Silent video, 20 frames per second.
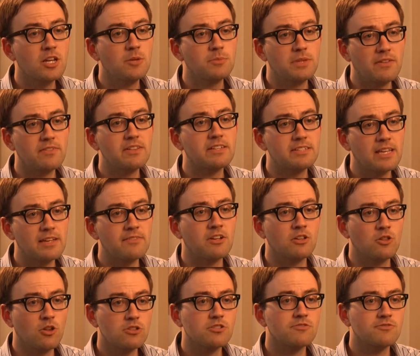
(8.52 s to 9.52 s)
I'm definitely saving
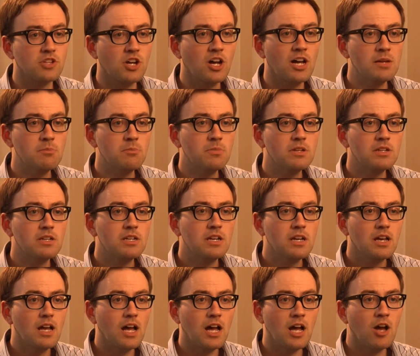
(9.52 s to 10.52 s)
a lot of time.
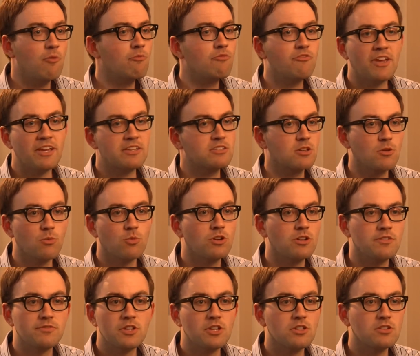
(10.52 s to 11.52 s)
Things that would
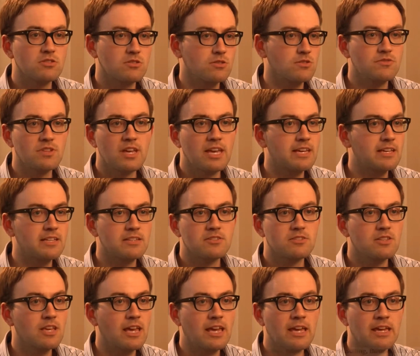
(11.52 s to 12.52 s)
have used to have taken,
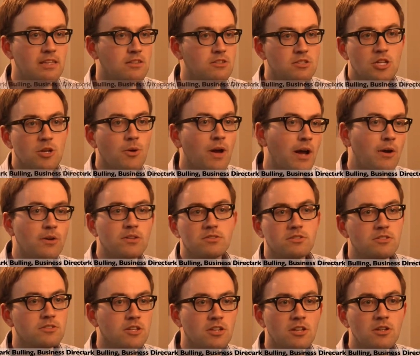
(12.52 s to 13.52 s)
say, 2 hours
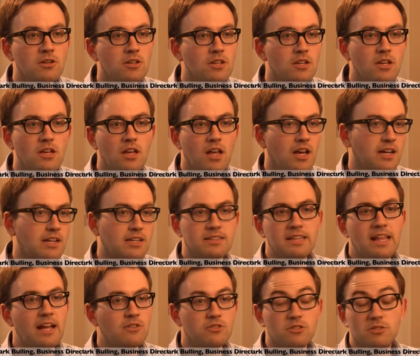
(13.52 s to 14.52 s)
to do, I can
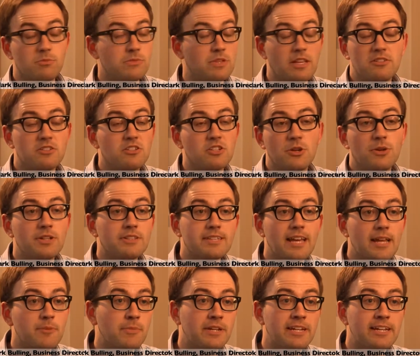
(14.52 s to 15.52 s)
now potentially do in
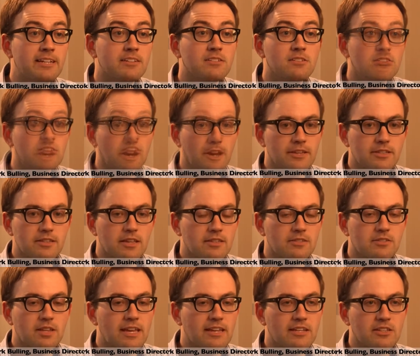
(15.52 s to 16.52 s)
10 minutes.
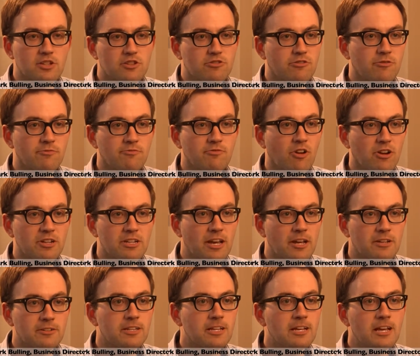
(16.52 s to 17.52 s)
It's taken us from
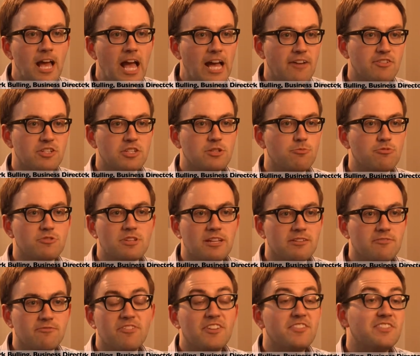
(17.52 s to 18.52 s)
having to
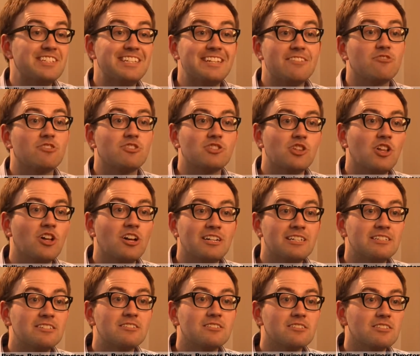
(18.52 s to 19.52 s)
present 50 different
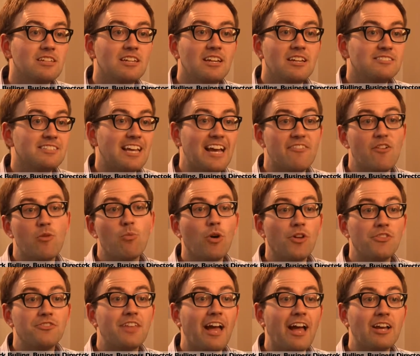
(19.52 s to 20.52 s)
slides to having
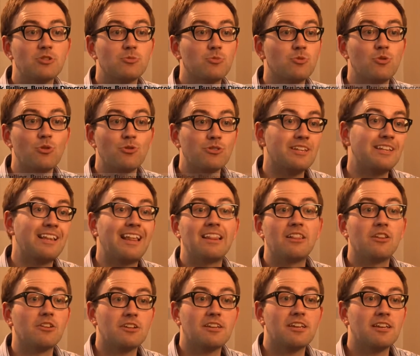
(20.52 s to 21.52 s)
one dashboard and then
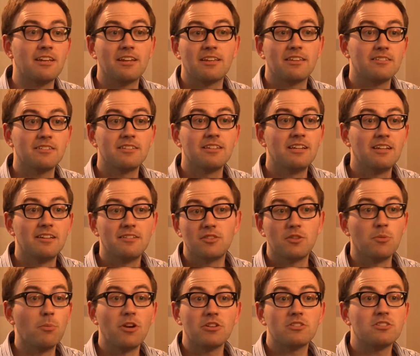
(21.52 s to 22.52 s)
looking at
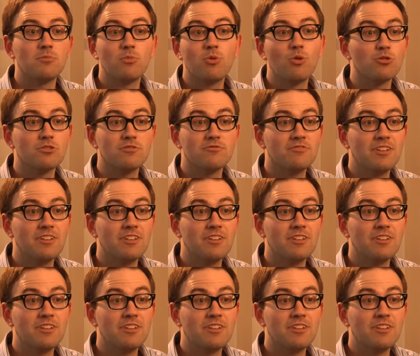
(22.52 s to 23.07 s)
the most important